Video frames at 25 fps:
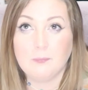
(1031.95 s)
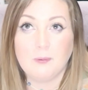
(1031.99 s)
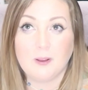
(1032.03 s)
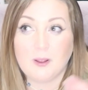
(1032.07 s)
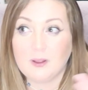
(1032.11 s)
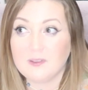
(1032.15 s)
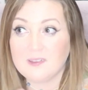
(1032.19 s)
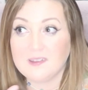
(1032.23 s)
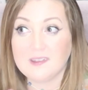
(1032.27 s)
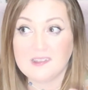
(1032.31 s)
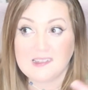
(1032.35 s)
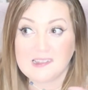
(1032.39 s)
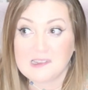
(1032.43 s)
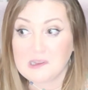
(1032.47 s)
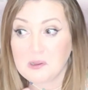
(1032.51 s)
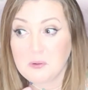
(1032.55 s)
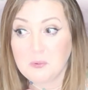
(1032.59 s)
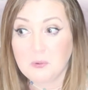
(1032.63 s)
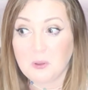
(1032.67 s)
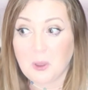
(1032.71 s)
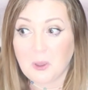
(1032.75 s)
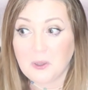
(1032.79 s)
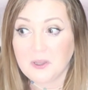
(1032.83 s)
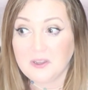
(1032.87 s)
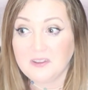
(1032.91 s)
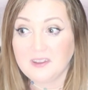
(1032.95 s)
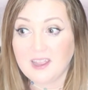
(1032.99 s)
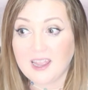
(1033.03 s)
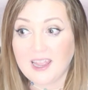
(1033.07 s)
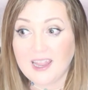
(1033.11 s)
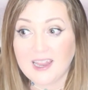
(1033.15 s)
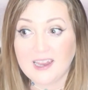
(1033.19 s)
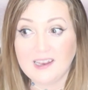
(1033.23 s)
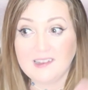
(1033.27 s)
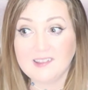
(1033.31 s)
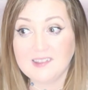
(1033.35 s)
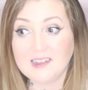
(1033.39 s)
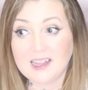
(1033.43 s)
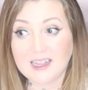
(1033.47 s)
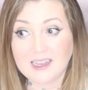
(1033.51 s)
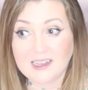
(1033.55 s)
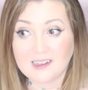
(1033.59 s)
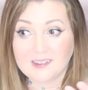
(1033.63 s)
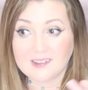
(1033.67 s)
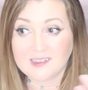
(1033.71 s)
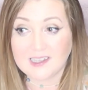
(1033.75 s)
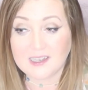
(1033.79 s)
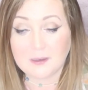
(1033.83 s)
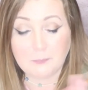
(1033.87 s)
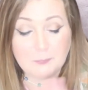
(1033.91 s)
because it's school holidays like
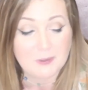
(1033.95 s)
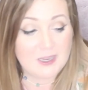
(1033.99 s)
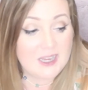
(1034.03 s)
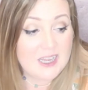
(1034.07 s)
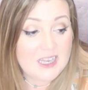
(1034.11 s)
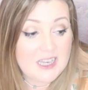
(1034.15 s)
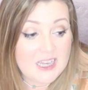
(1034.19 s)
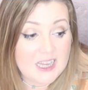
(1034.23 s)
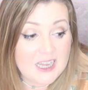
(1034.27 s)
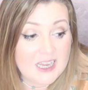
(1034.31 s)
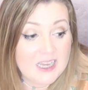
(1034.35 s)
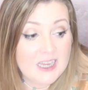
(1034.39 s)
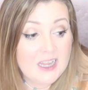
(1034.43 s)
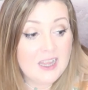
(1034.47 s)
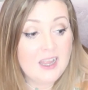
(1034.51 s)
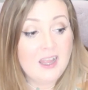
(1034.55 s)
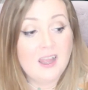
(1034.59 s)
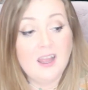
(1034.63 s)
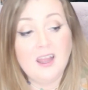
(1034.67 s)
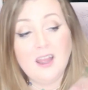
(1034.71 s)
I said at the beginning